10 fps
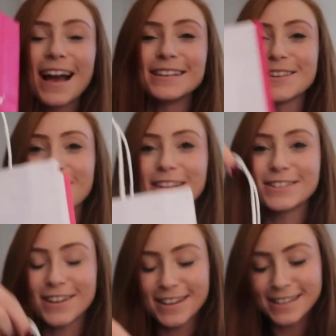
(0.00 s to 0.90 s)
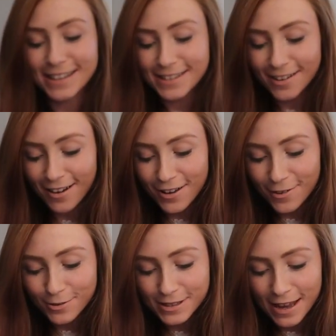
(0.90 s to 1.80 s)
As I mentioned, it's the
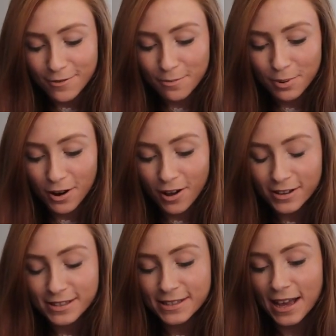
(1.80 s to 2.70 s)
iPhone 7 Plus.